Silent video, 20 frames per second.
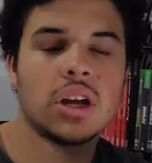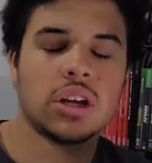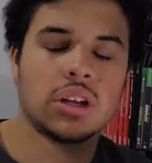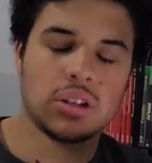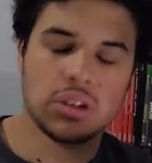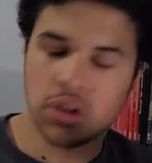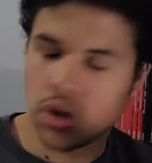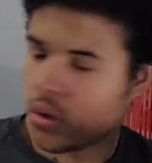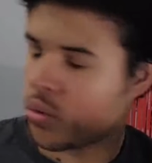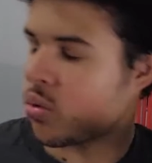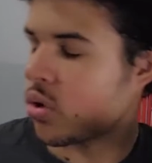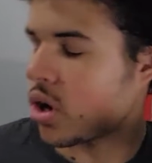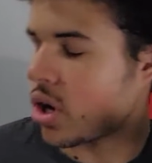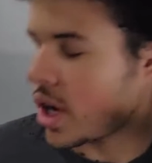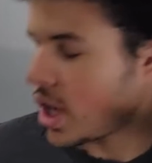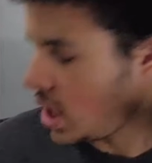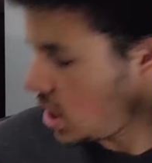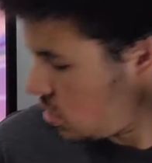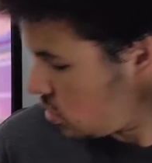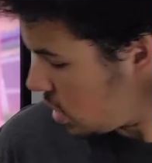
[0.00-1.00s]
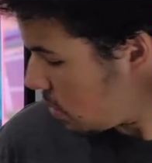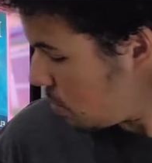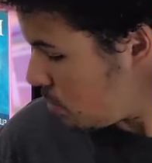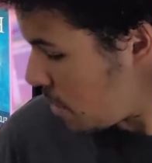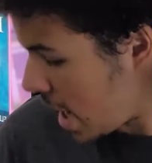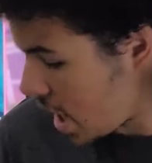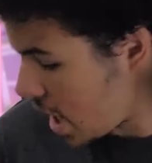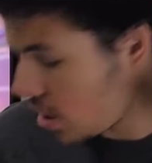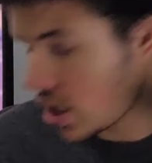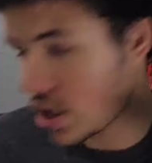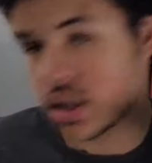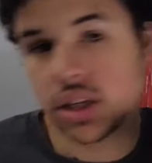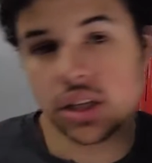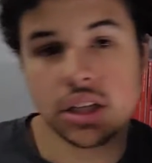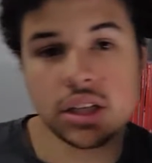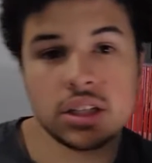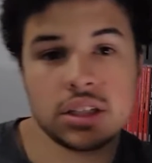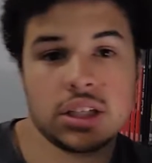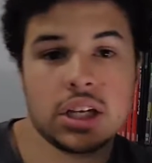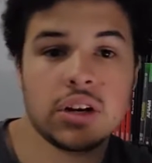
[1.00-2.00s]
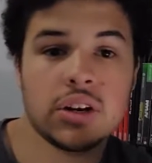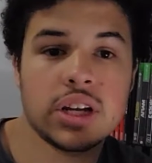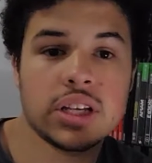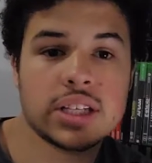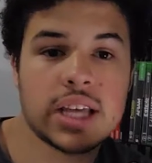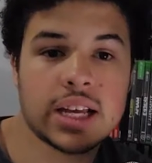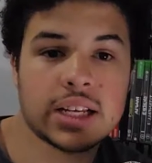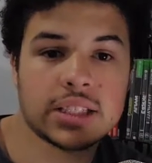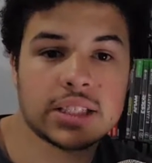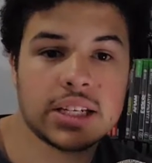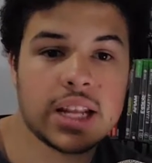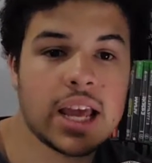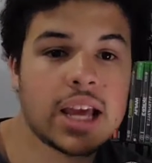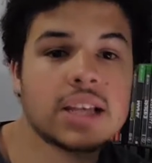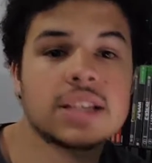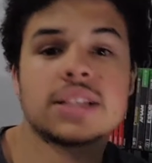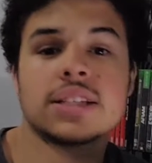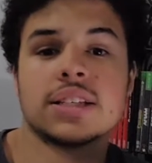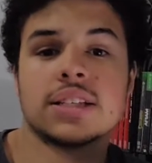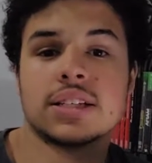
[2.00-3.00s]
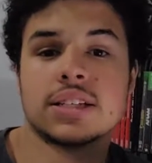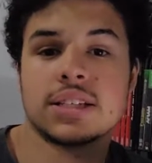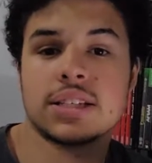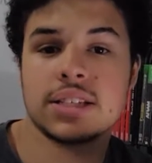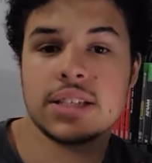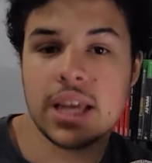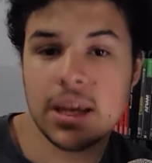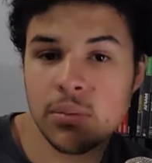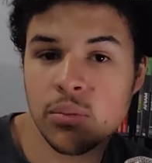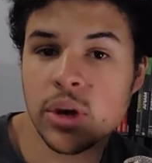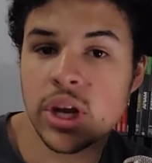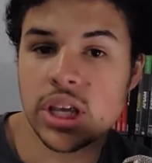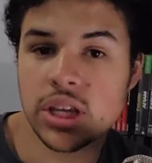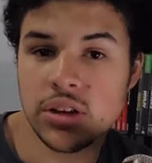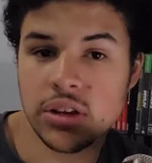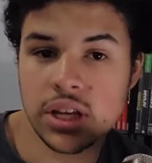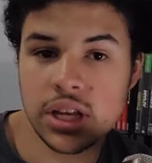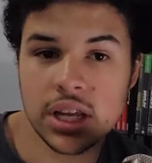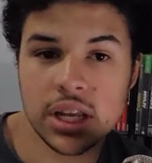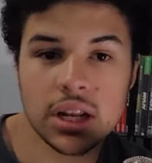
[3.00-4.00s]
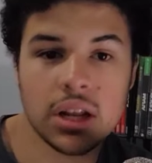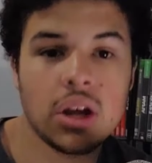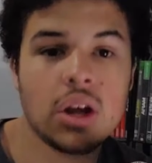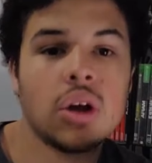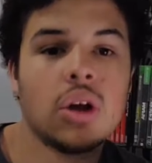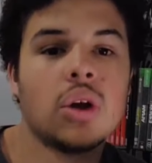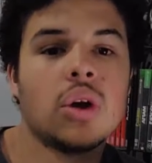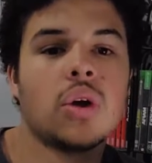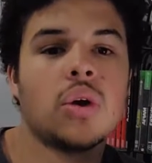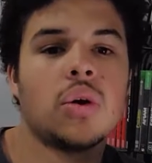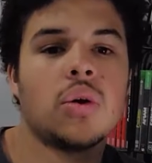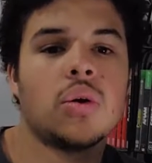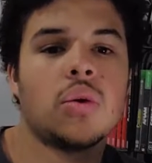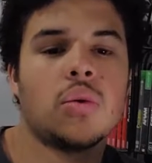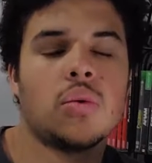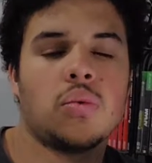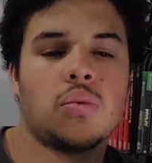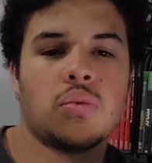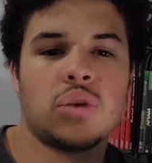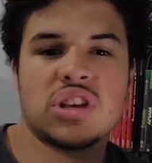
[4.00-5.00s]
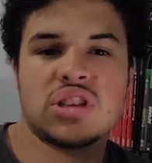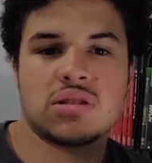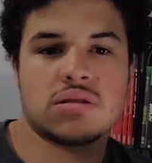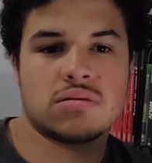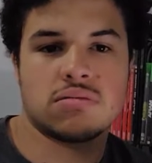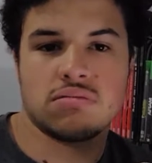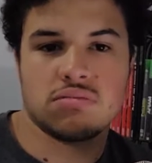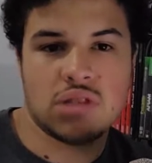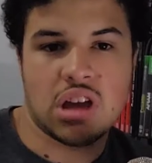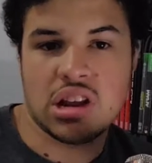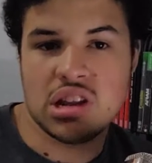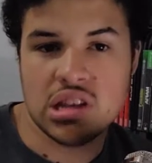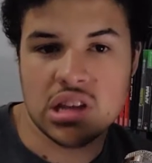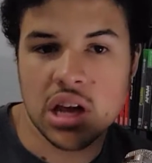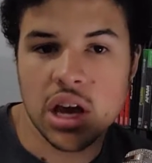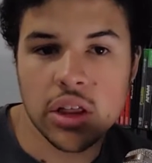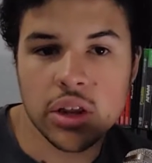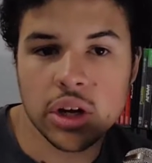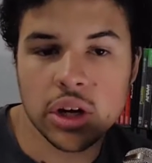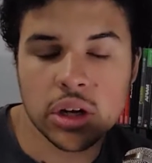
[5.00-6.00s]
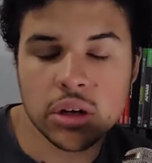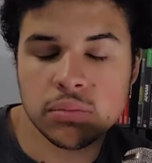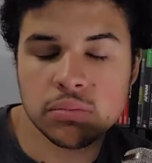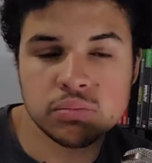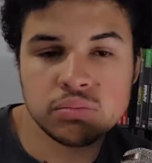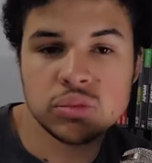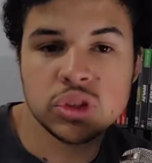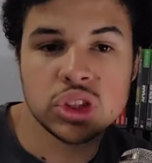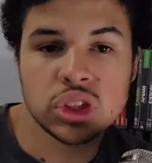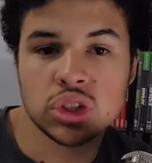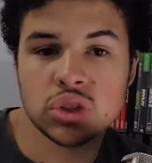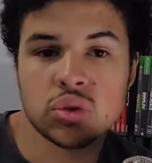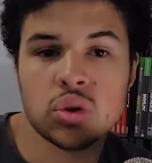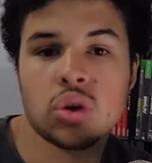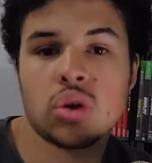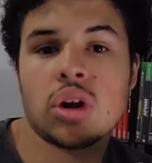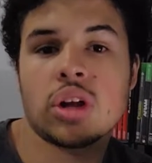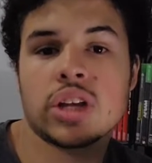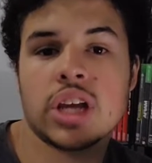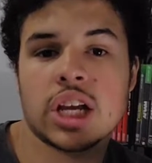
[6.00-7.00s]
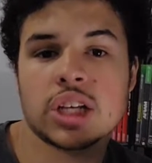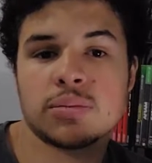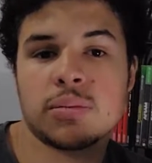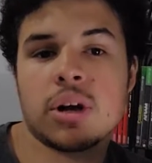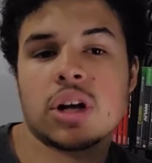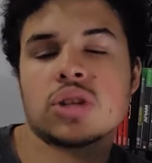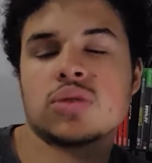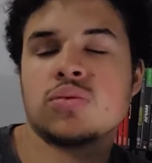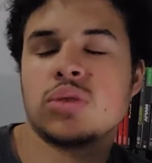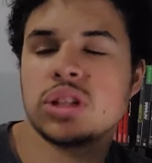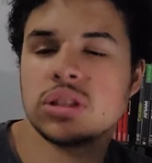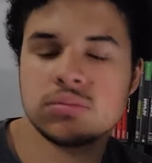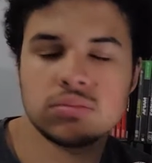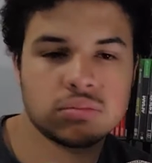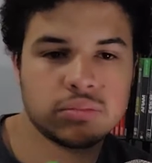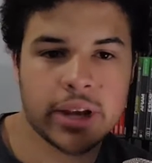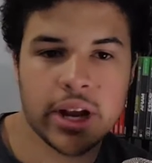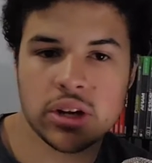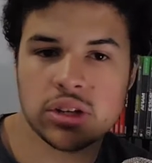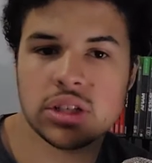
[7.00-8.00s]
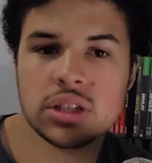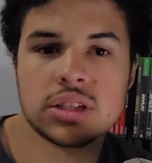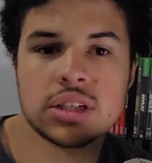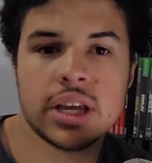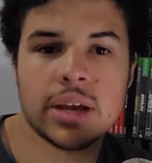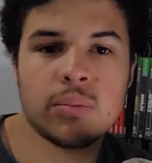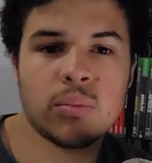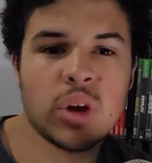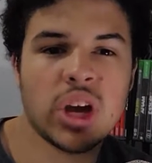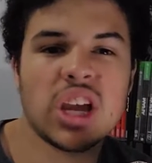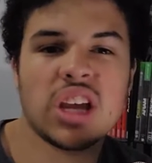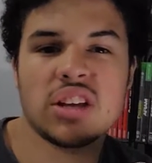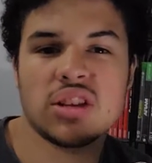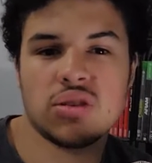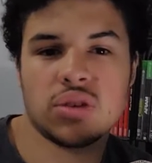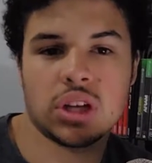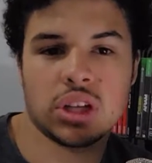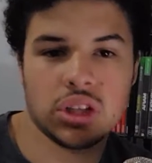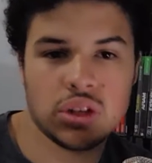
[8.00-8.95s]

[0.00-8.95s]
Don't worry, you can pair it to the Series X and S the same way you did with any other controller on the Xbox One. Pairs the same way, you can